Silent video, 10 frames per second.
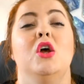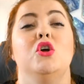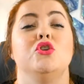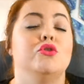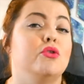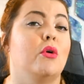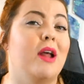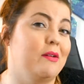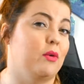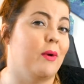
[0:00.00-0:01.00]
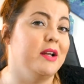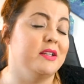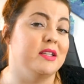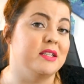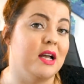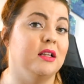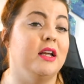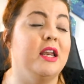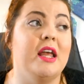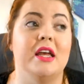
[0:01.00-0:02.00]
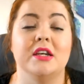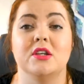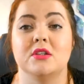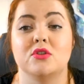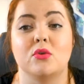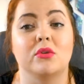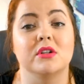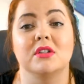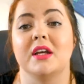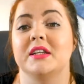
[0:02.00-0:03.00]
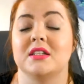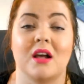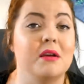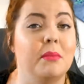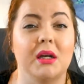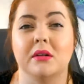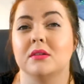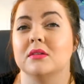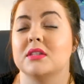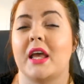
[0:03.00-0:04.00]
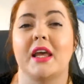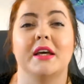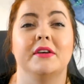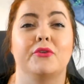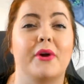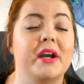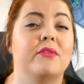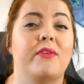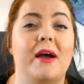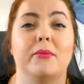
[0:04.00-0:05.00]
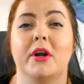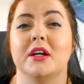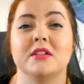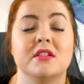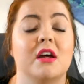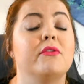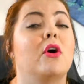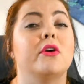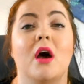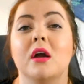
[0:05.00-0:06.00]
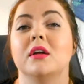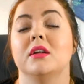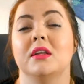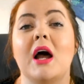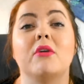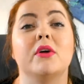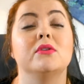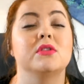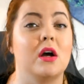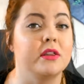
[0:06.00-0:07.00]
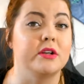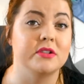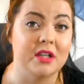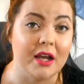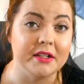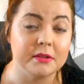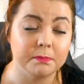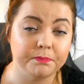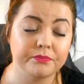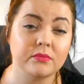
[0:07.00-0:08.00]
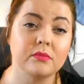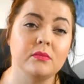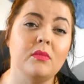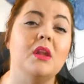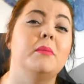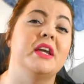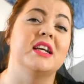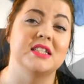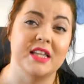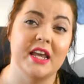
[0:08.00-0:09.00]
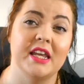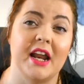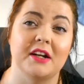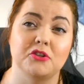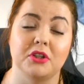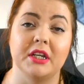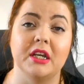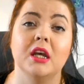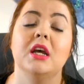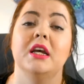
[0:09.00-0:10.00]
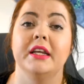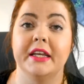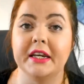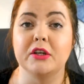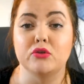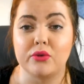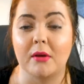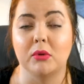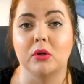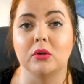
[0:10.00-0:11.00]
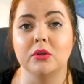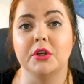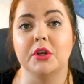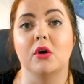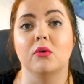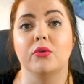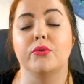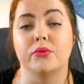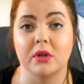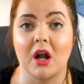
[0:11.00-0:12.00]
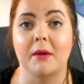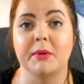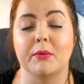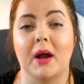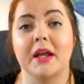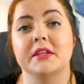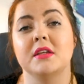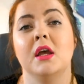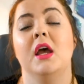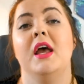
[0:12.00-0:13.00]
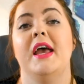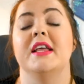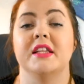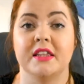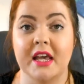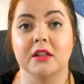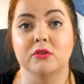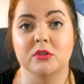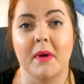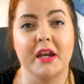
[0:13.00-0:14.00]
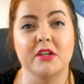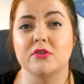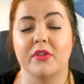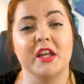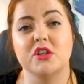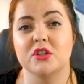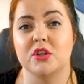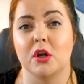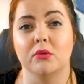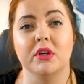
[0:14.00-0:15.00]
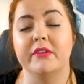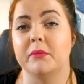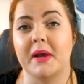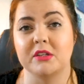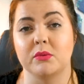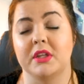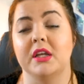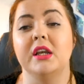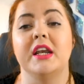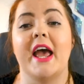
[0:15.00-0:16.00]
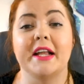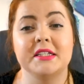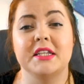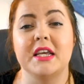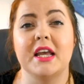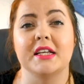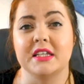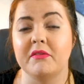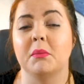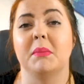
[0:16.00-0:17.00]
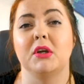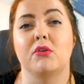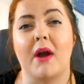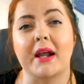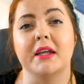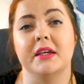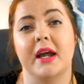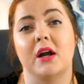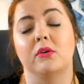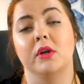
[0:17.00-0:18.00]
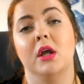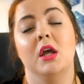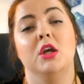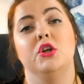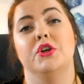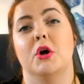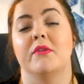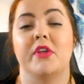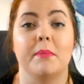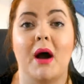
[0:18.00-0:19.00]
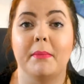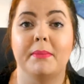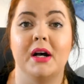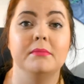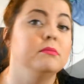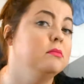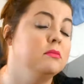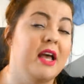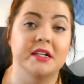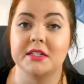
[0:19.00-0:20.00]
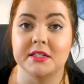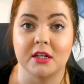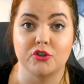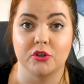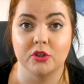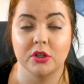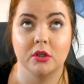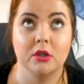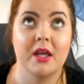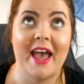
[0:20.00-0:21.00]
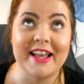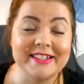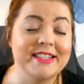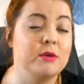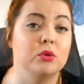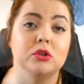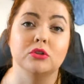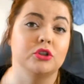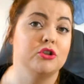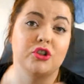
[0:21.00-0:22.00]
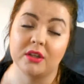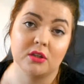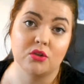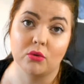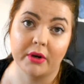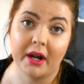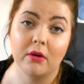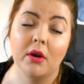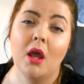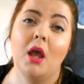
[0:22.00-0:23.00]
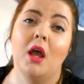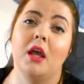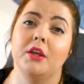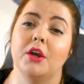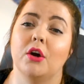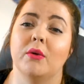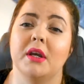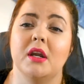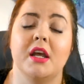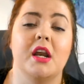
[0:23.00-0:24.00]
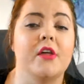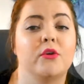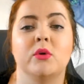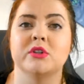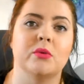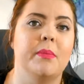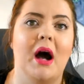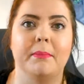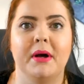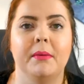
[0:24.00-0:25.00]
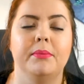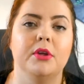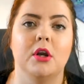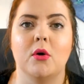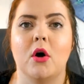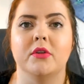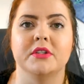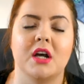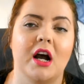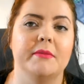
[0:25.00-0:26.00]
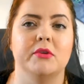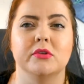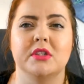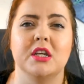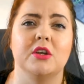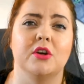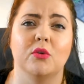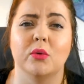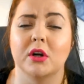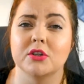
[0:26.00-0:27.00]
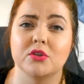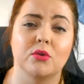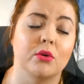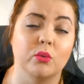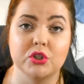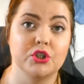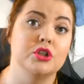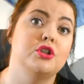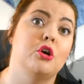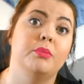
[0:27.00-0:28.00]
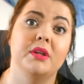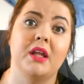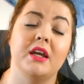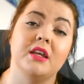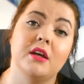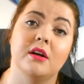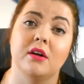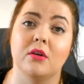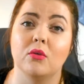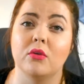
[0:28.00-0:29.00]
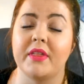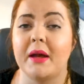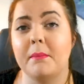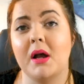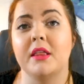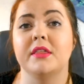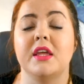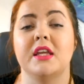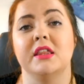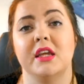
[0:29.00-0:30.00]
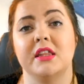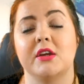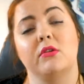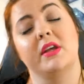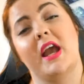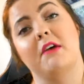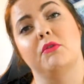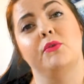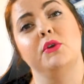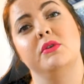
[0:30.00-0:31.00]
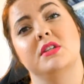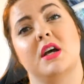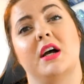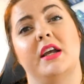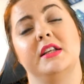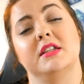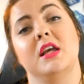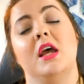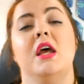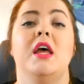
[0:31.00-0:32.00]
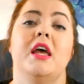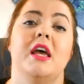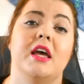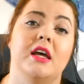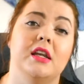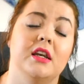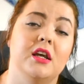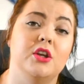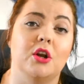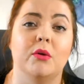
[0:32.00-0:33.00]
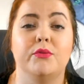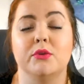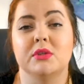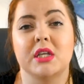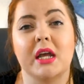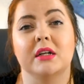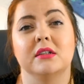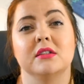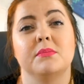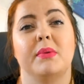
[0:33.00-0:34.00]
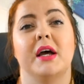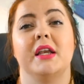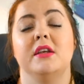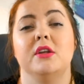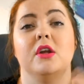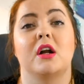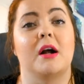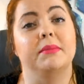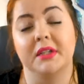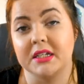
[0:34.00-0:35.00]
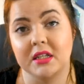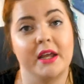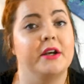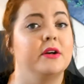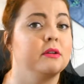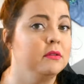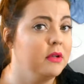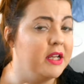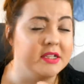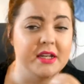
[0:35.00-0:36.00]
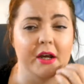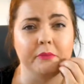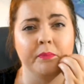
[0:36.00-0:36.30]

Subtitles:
you don't have a right to sell it. And stores like Design Bundles and Creative Fabrica and stuff are not going to allow those on their sites because they can actually get in trouble, through the copyright, and then they lose money. So they just don't even mess with it. And Etsy has even been cracking down, if they pop up, Etsy will just shut the store down. And other ones will pop up, all the time. You'll see, where a store was just opened that year or that month, and then they only have a few designs and, a few sales, but a couple days later, it's down.